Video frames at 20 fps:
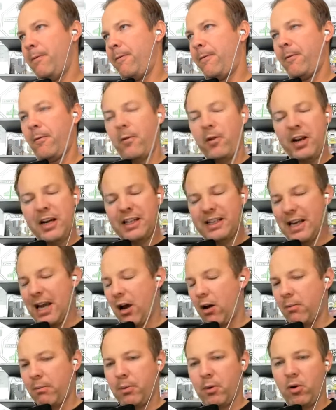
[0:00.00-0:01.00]
freaked
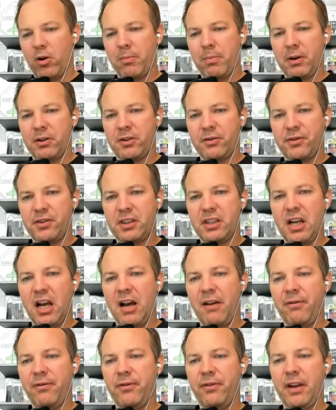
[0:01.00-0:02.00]
out and broke a bunch of
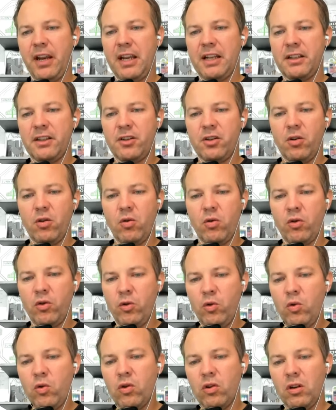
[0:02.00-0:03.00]
stuff. And so
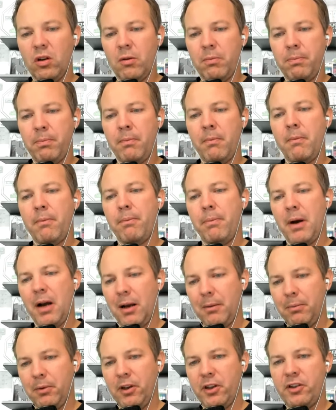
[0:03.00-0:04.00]
Google
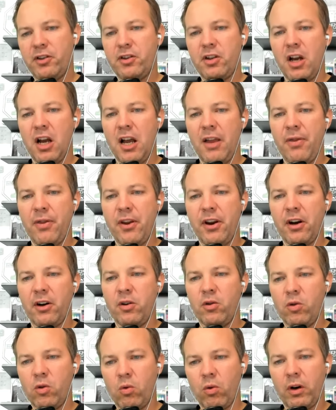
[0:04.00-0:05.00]
published on their
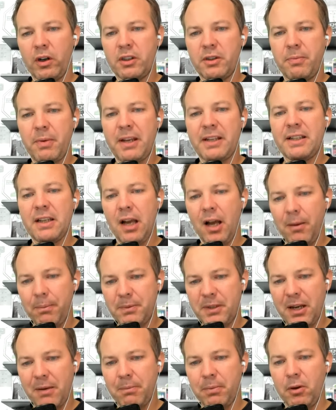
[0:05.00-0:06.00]
Google Workspace
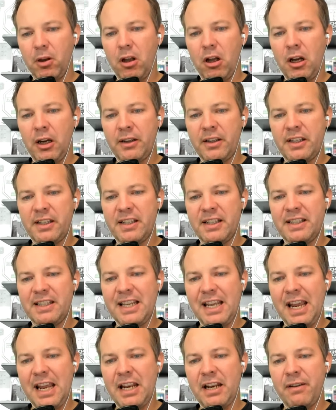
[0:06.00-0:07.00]
update blog, this is
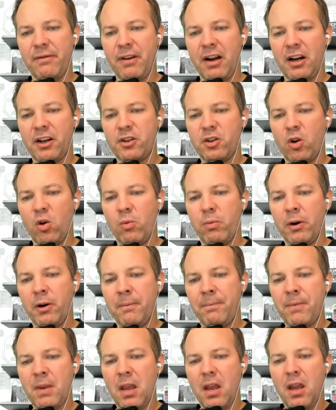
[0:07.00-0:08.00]
the end of
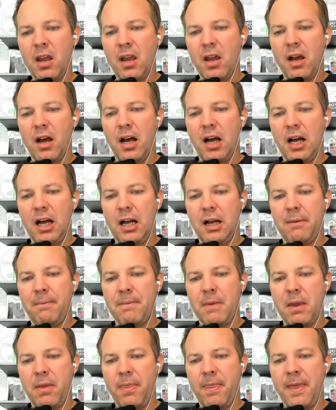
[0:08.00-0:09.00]
October,
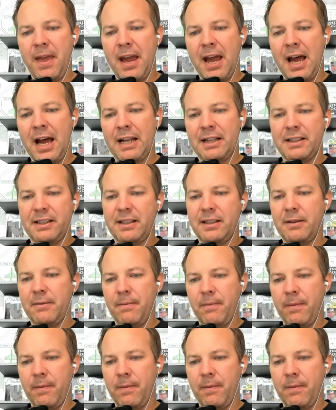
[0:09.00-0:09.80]
um, that